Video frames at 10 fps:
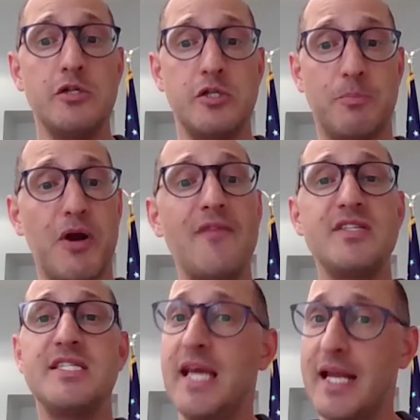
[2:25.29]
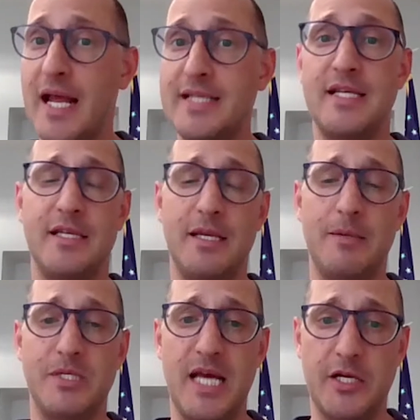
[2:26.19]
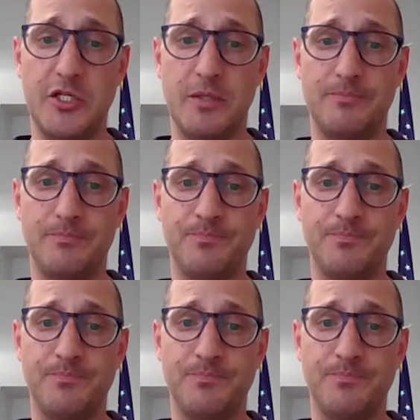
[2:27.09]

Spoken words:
to privacy and identity protection.